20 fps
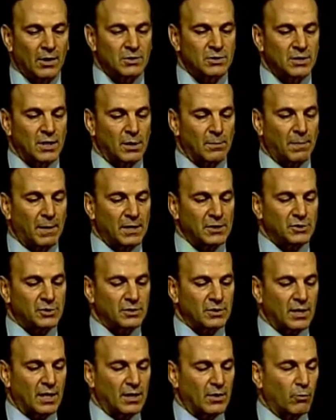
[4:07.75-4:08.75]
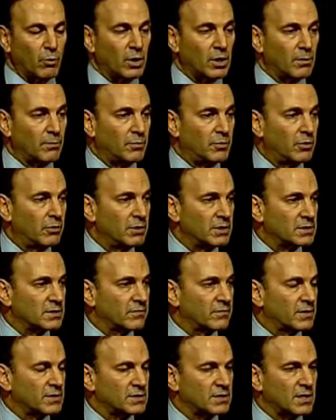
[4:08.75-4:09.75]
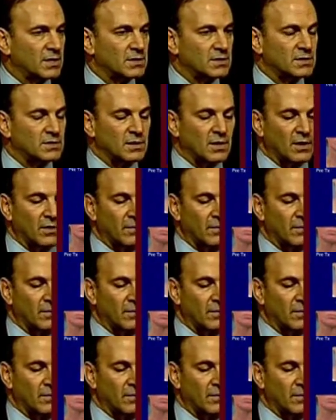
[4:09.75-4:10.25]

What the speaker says: Here's another patient, and one of the beauties of this, as